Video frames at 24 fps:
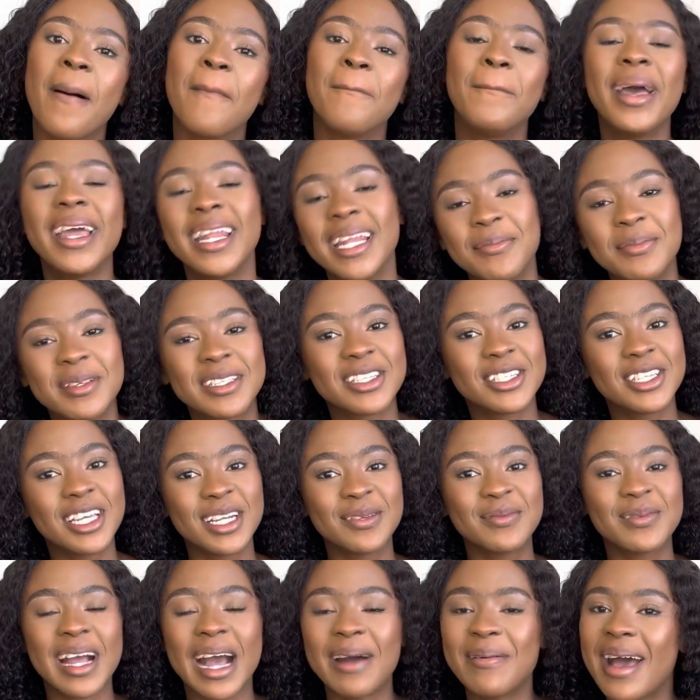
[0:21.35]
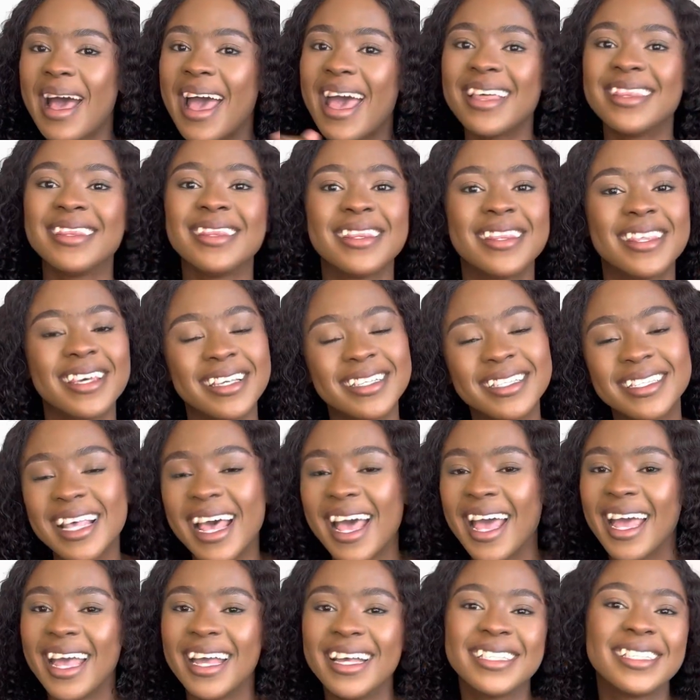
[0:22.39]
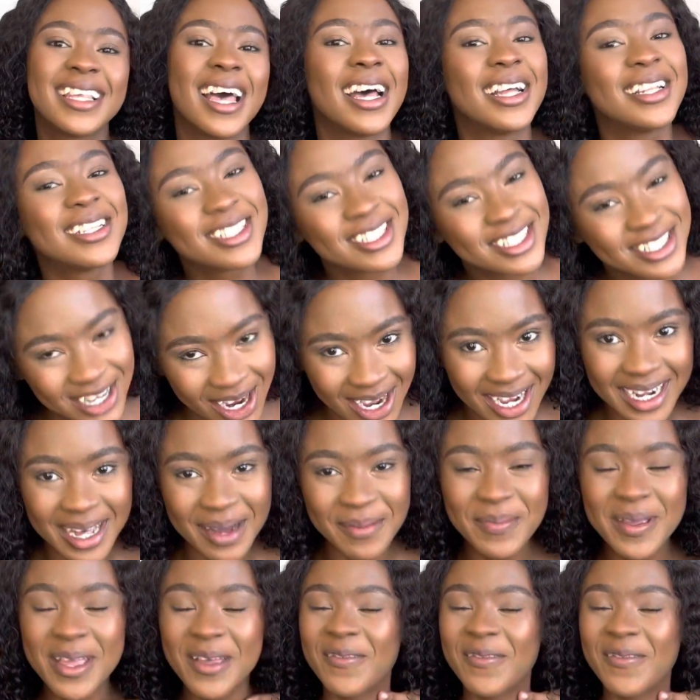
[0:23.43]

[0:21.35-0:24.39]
My name is MEDUNSA and this is Dollop.